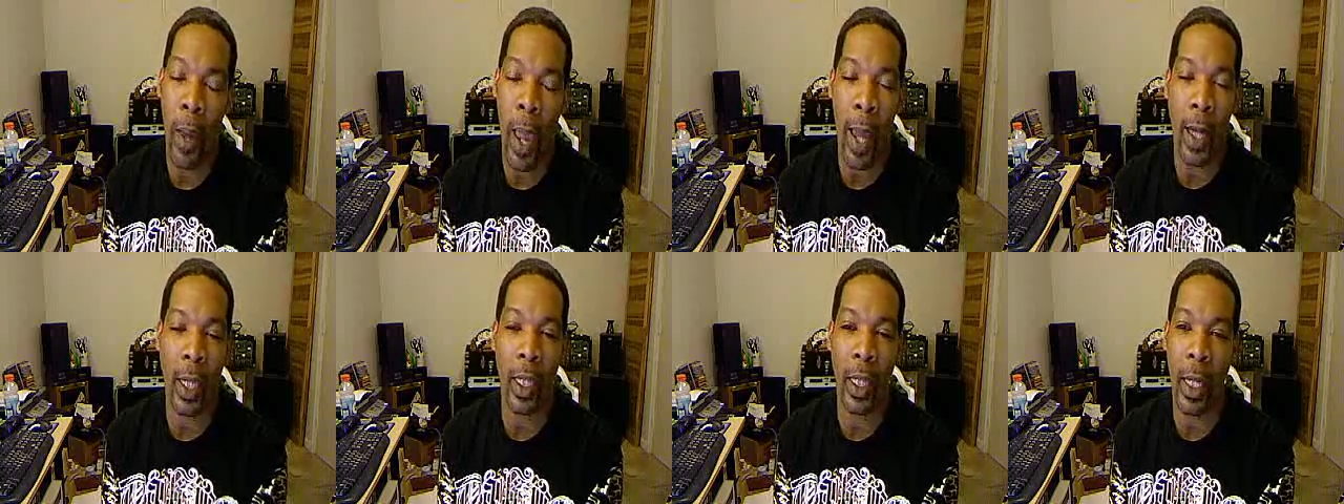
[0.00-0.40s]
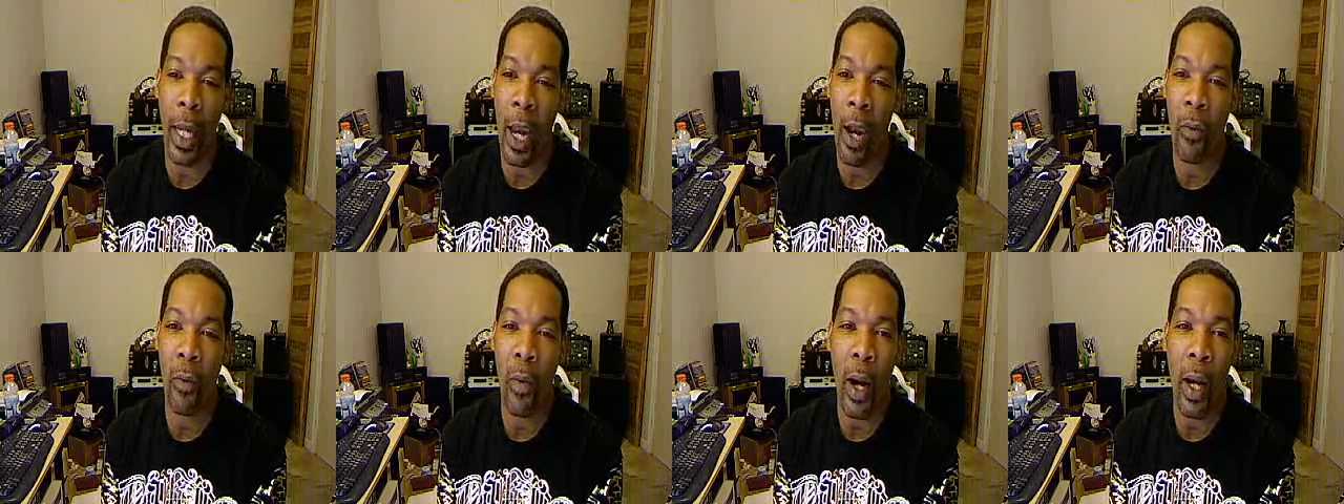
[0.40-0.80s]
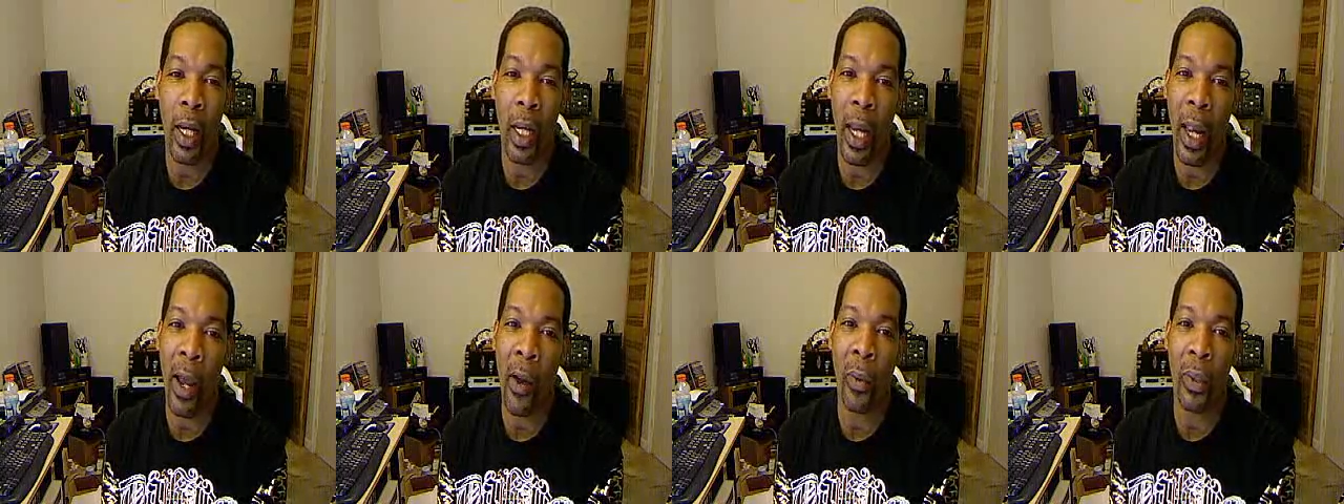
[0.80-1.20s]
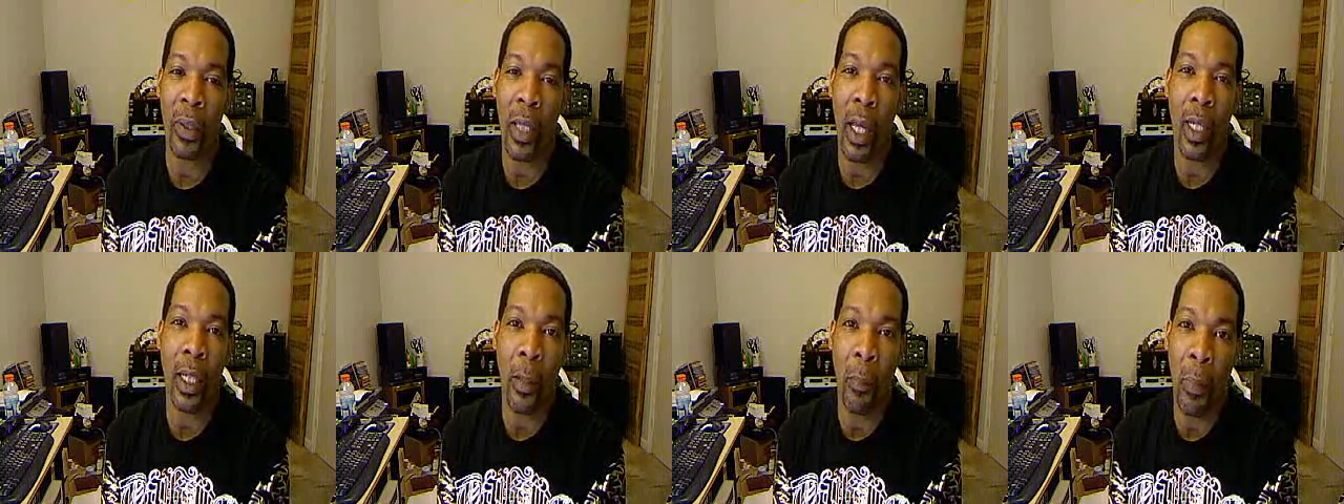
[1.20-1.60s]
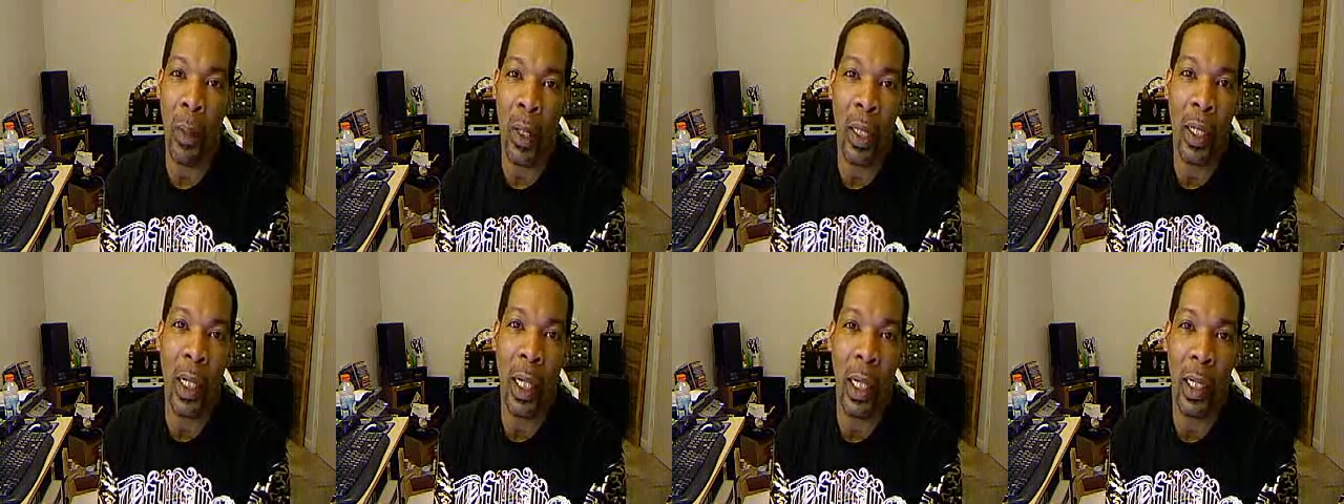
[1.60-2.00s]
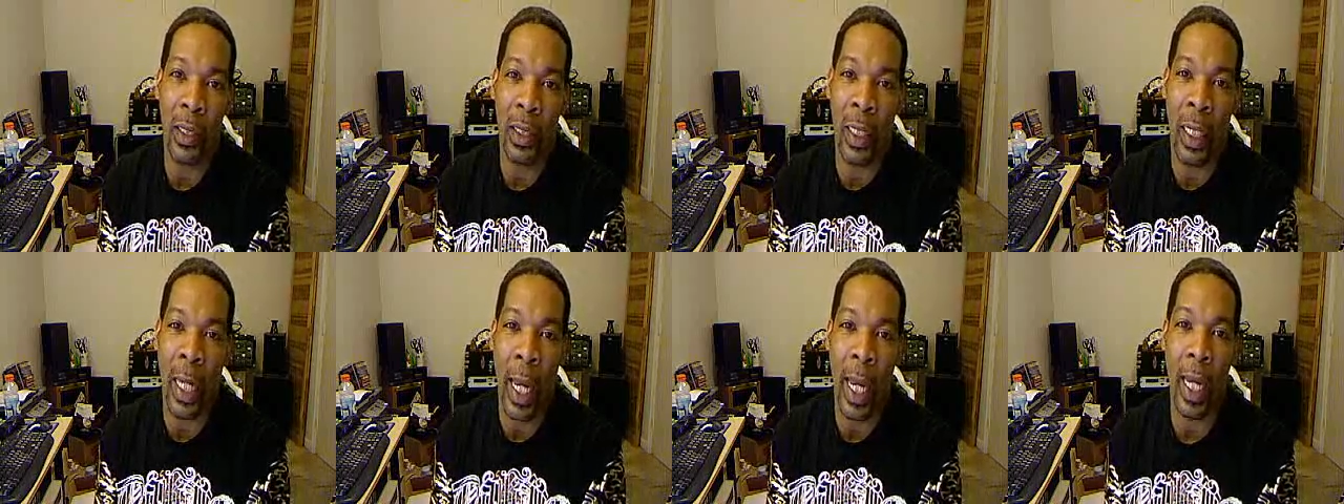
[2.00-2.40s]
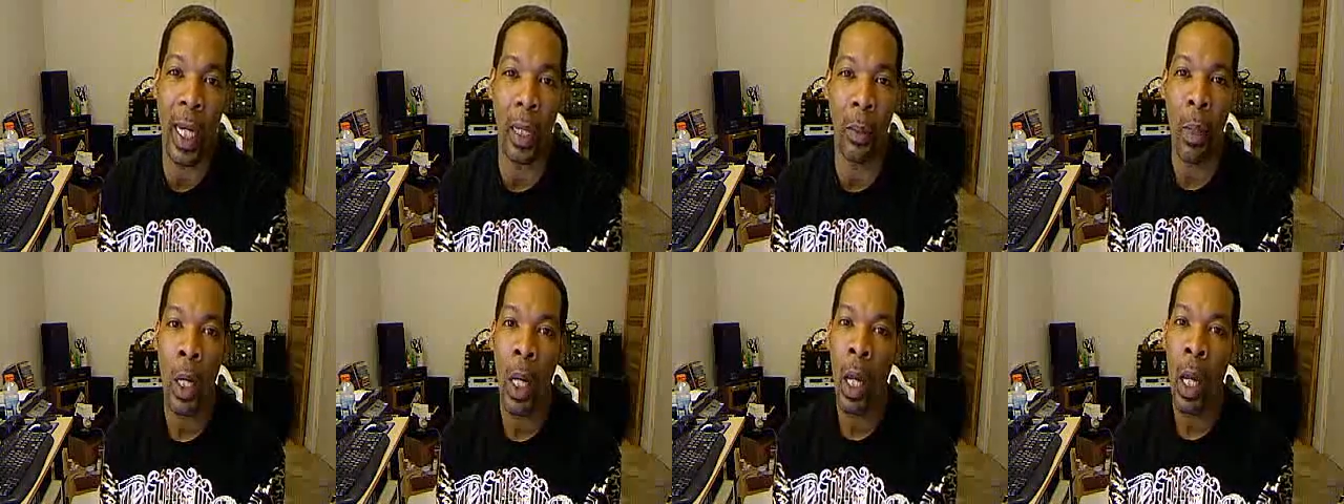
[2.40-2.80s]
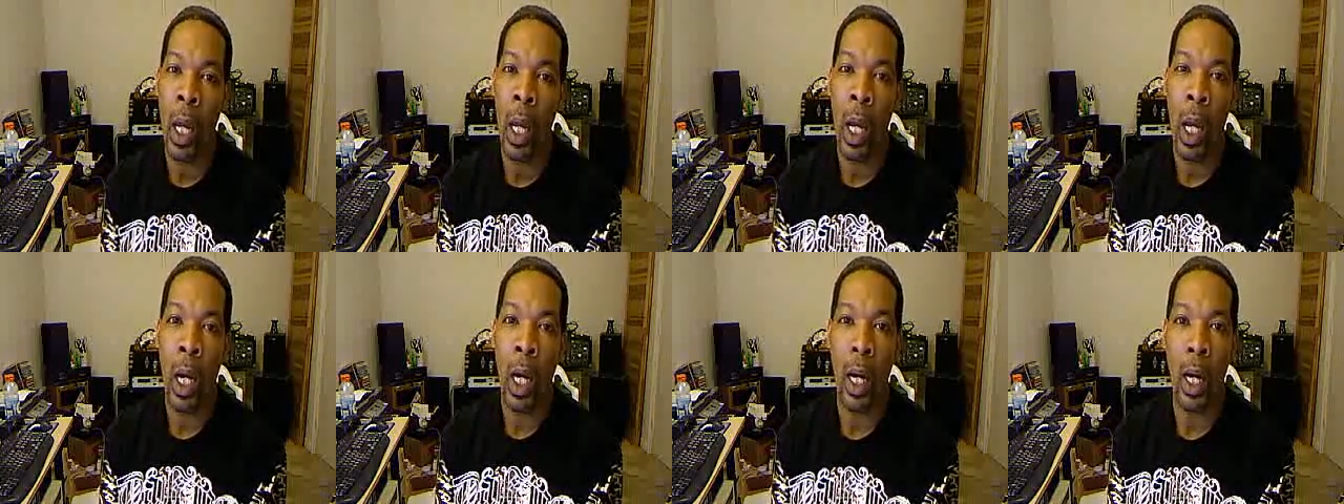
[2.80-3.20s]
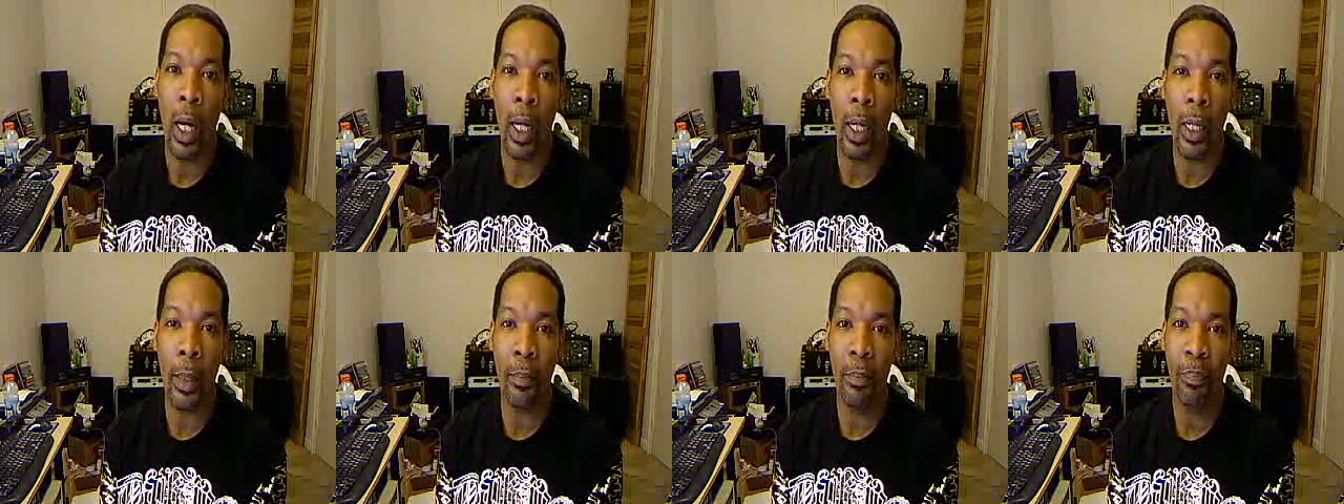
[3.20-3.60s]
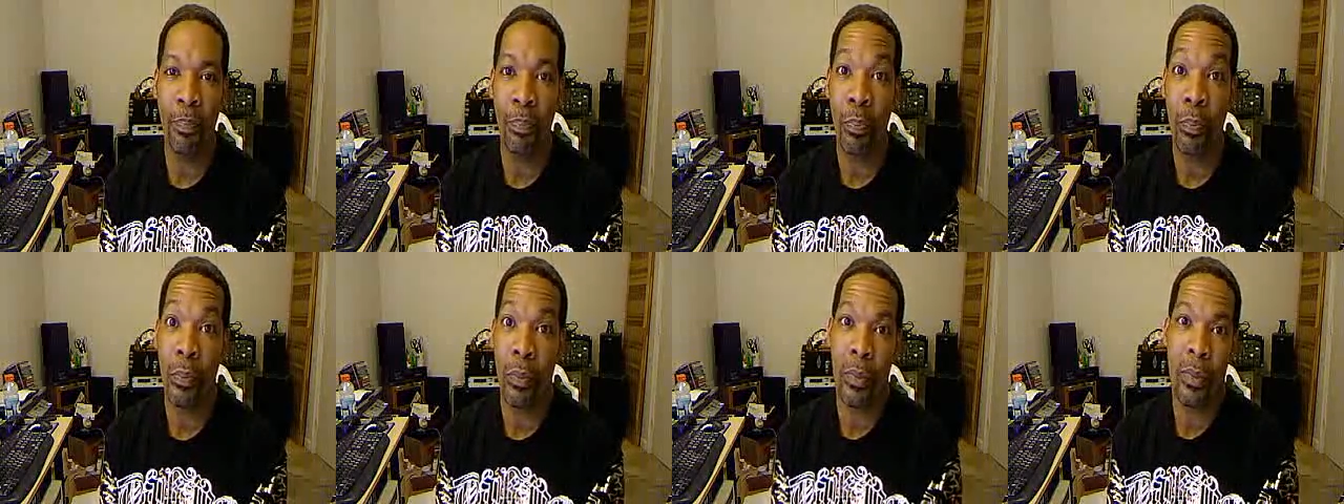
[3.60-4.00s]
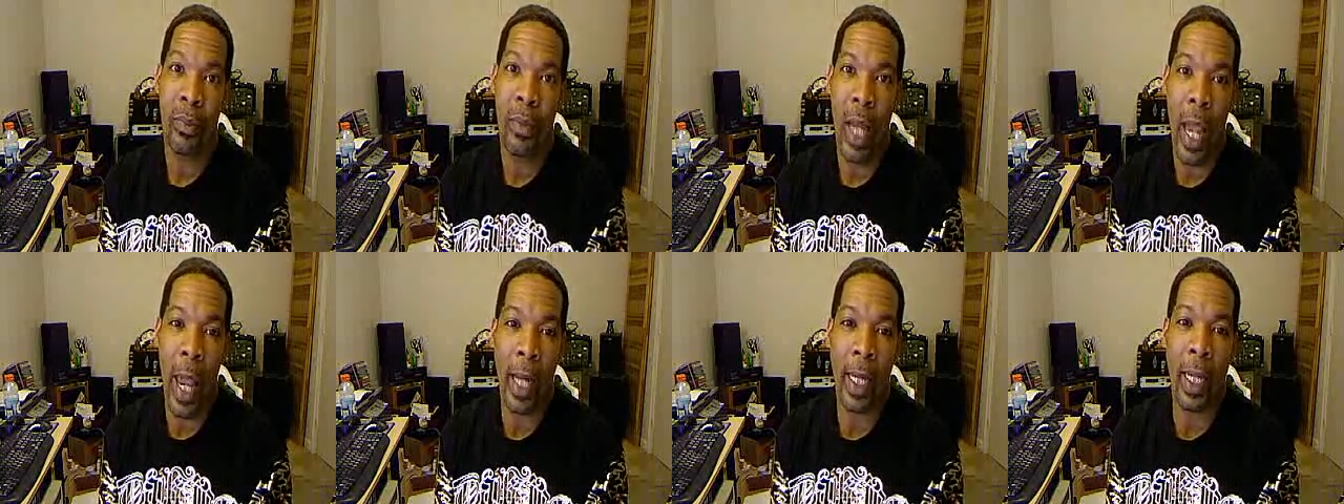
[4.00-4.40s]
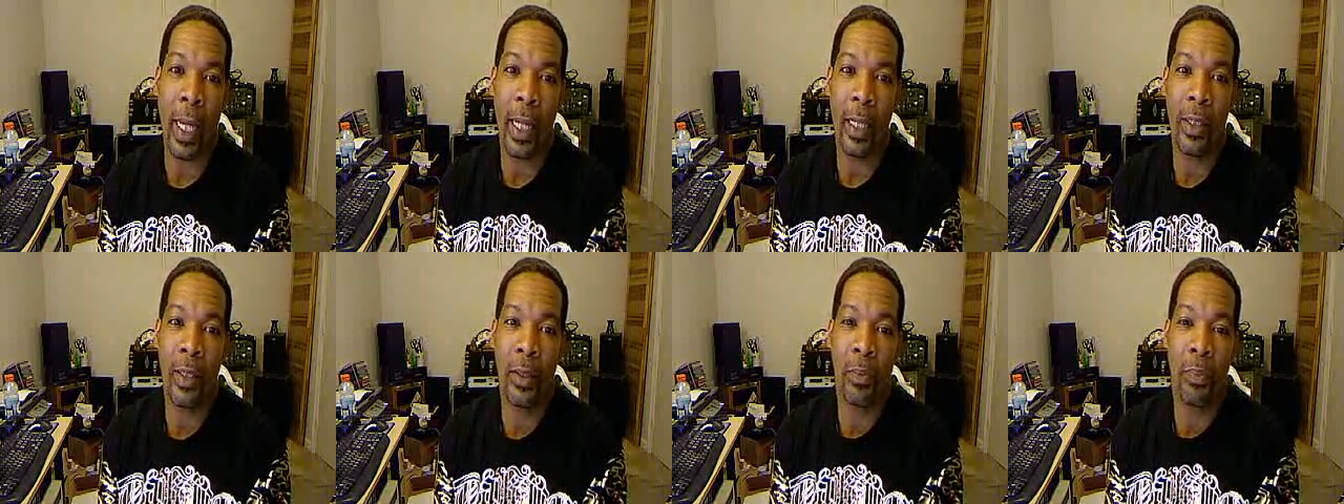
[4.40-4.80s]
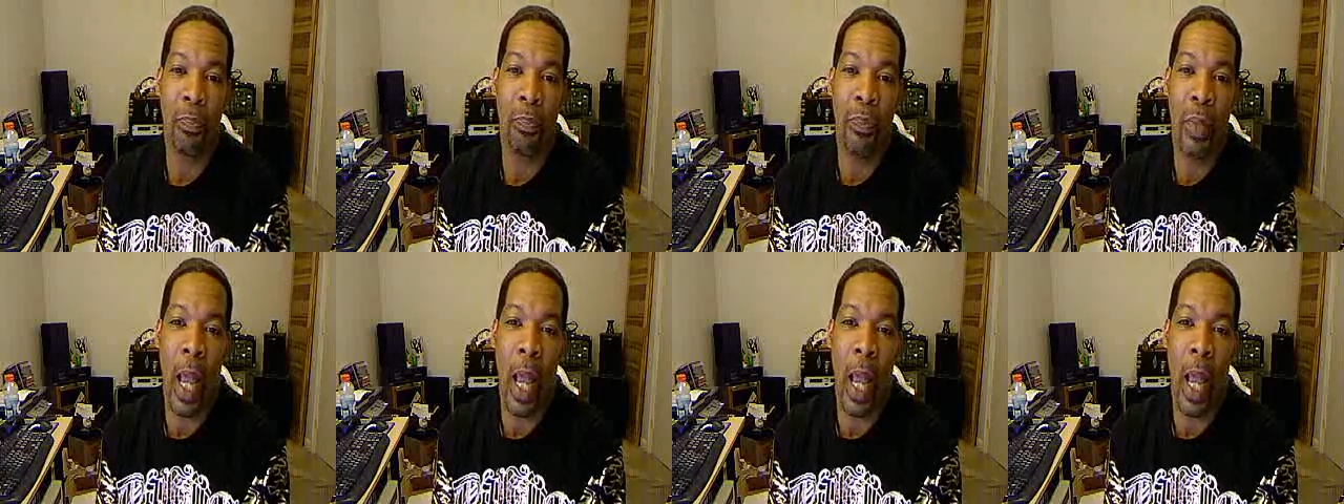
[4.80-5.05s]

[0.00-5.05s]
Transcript: Pacquiao right now is at the peak of his game. Um, I guess